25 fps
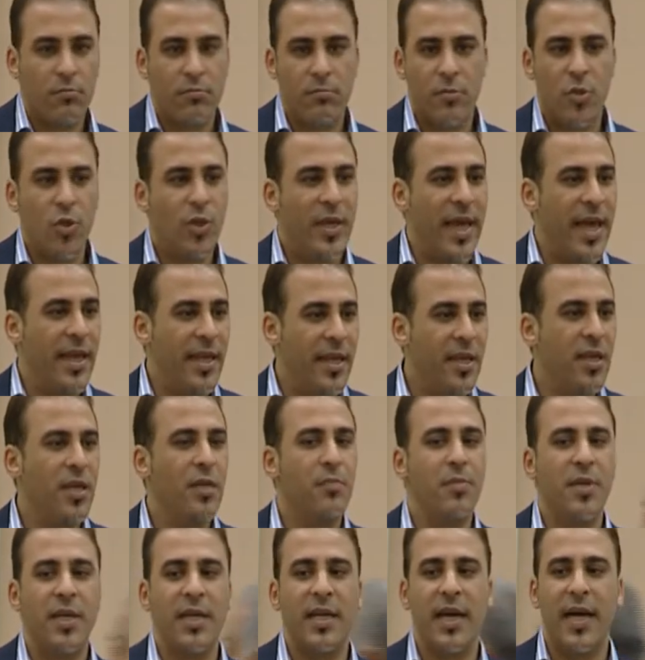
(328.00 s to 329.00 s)
you can
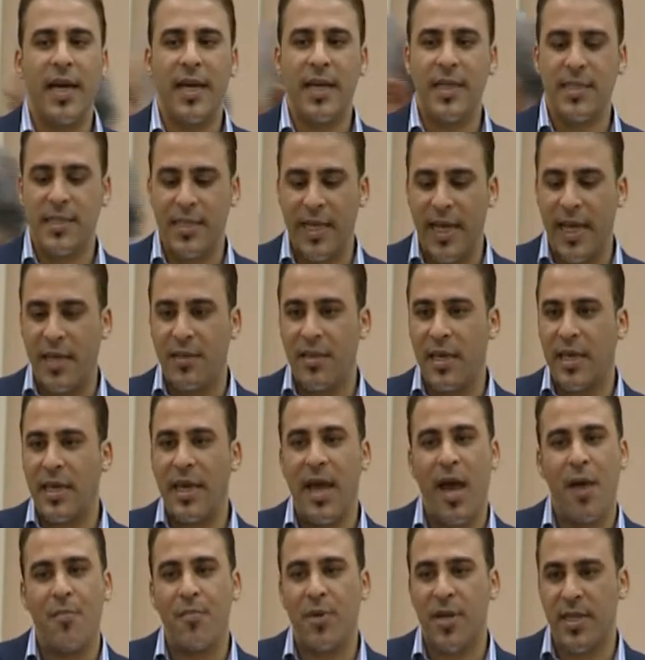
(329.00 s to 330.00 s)
hear me guys and the
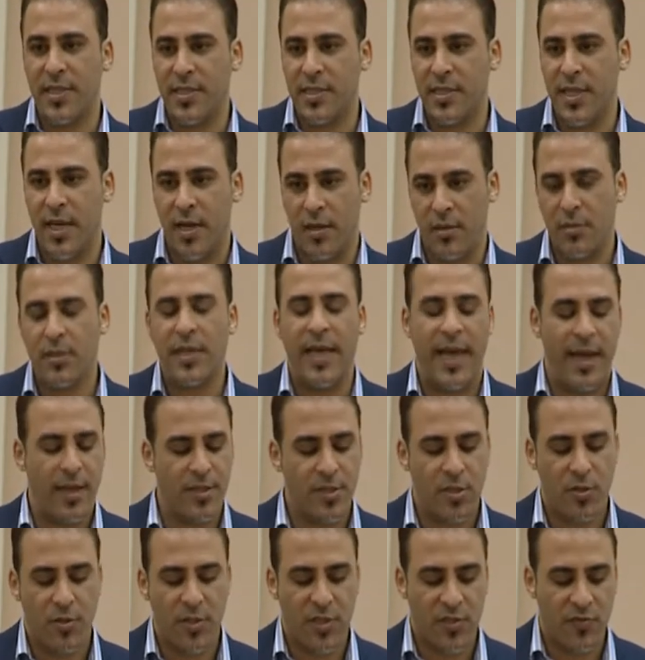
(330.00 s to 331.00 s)
cameras are, yeah,
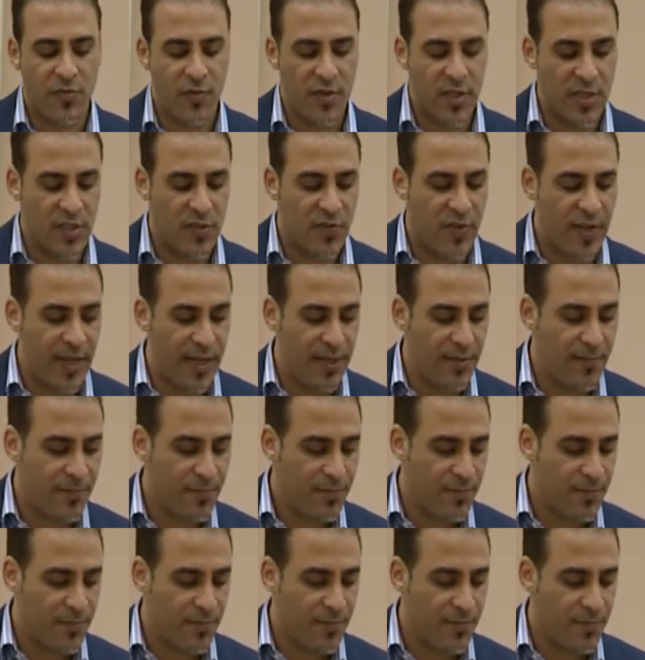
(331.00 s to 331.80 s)
so it's fine.